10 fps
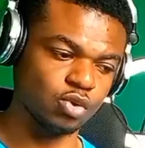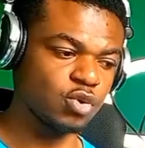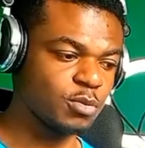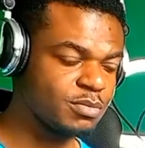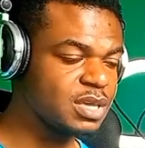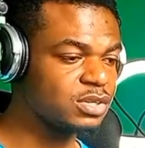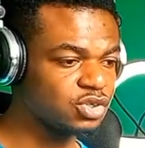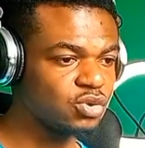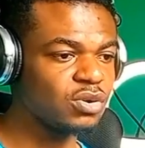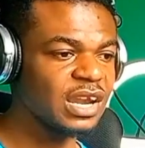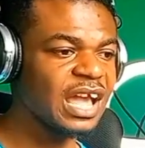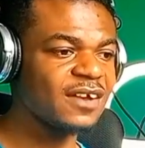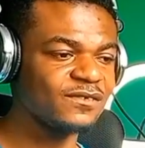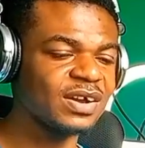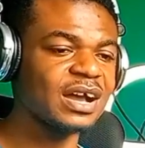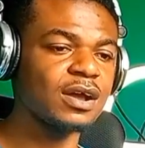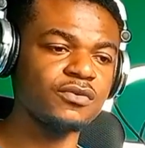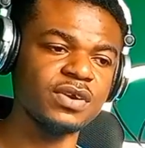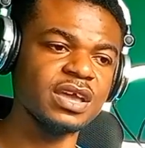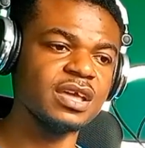do mi so la fa
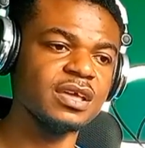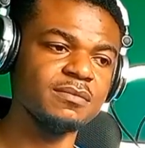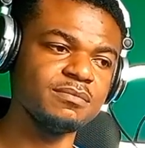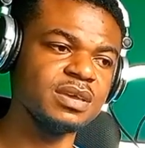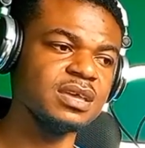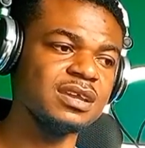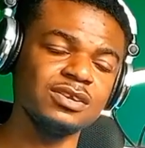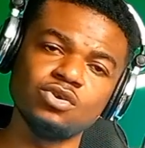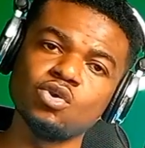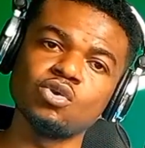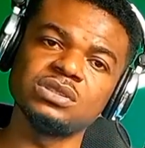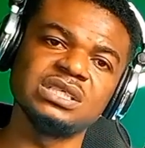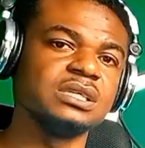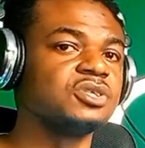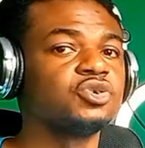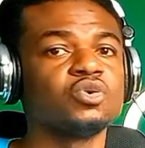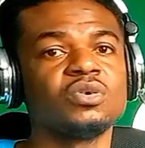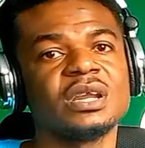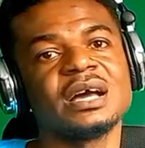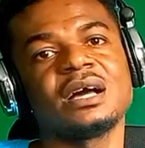re mi do ti so
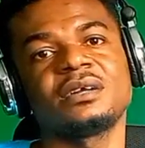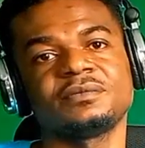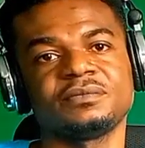la